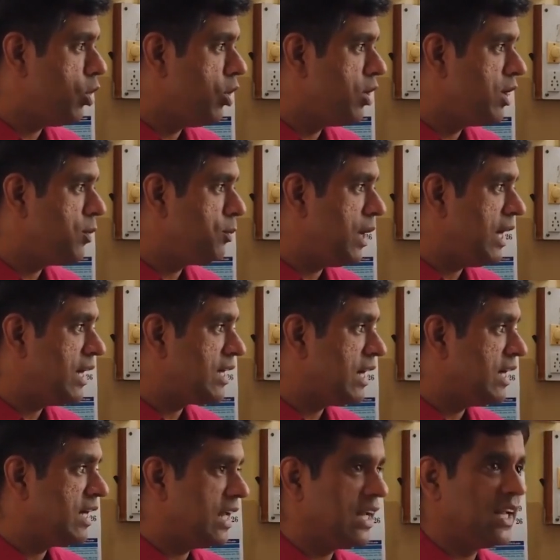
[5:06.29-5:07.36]
on a plate
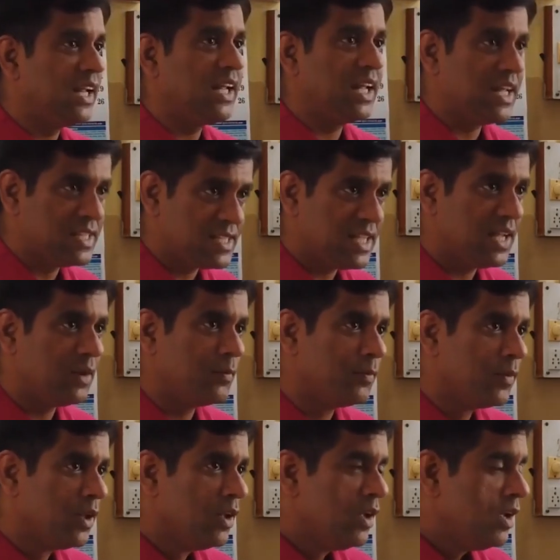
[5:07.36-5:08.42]
containing
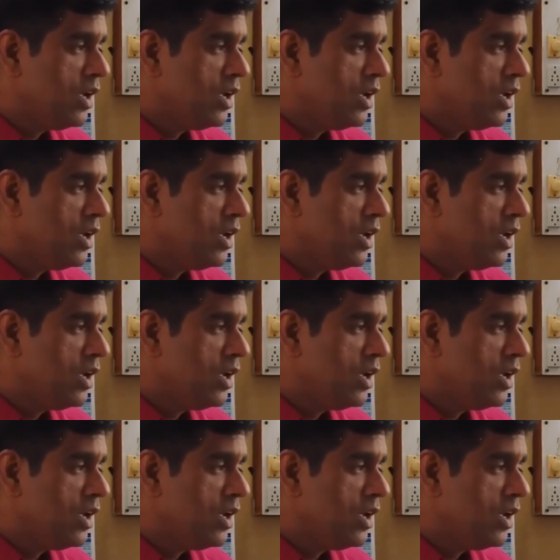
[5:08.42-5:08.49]
casein,